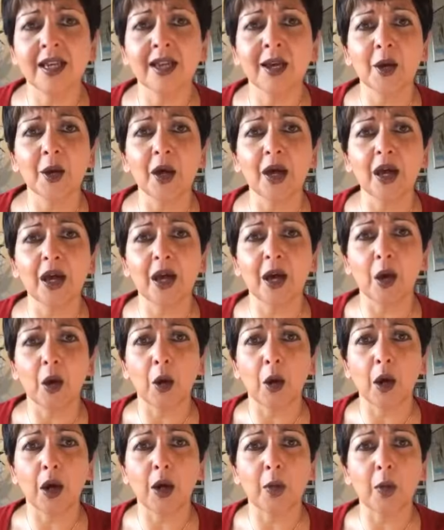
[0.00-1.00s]

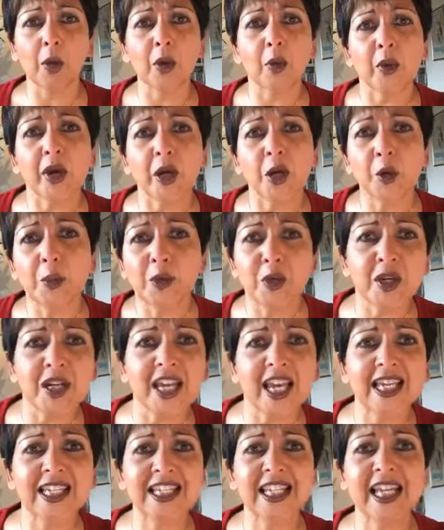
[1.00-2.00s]
when we're
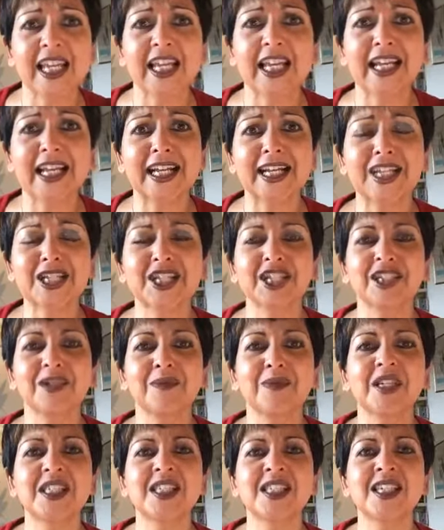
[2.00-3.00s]
communicating in English in
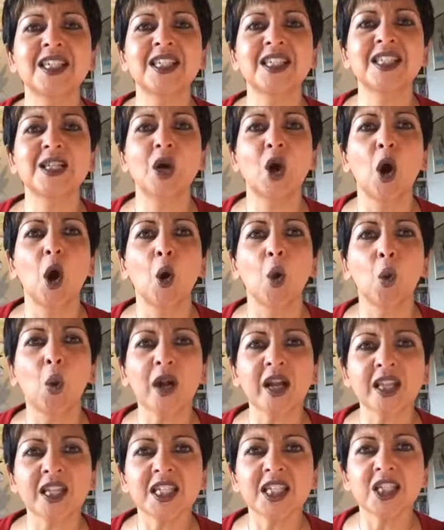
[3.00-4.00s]
business, what
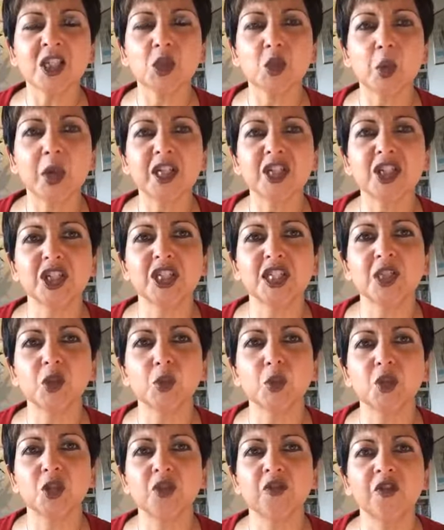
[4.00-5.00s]
are the situations
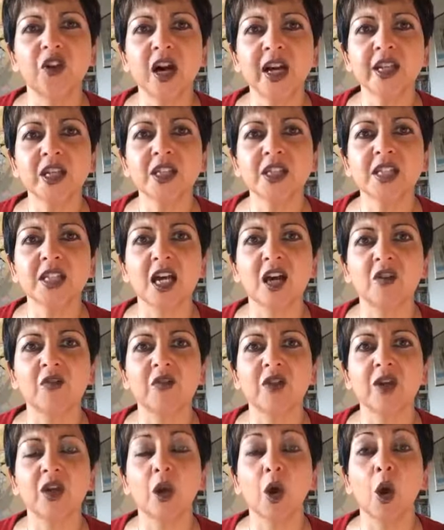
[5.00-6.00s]
would you find yourself
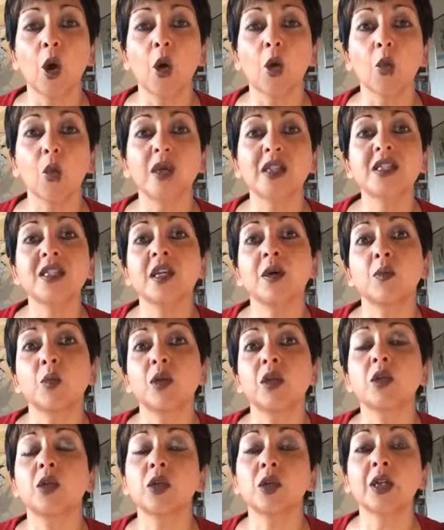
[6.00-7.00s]
in where someone
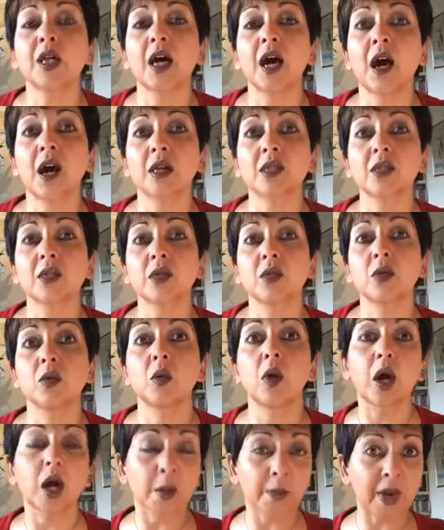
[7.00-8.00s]
could ask you,
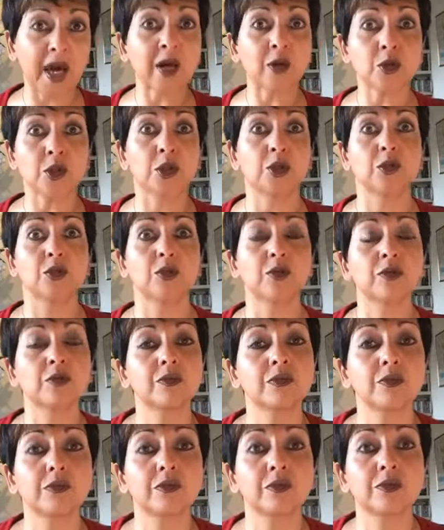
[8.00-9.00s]
about
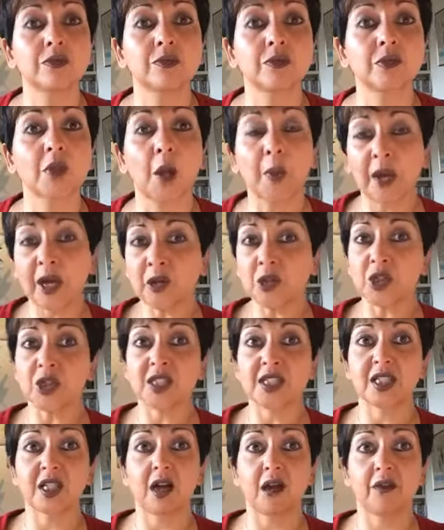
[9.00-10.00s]

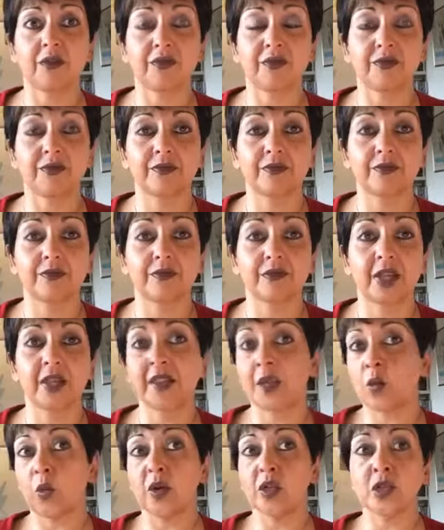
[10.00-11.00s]
yourself, and they
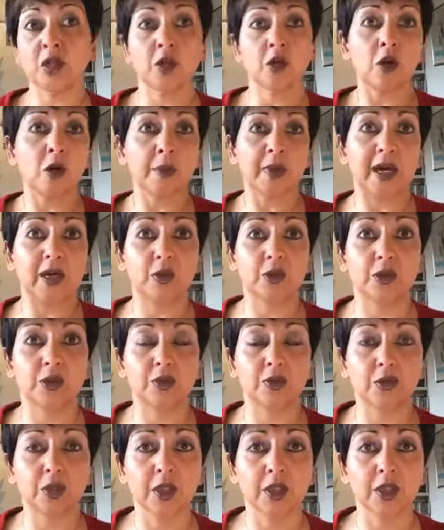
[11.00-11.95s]
want to know about you?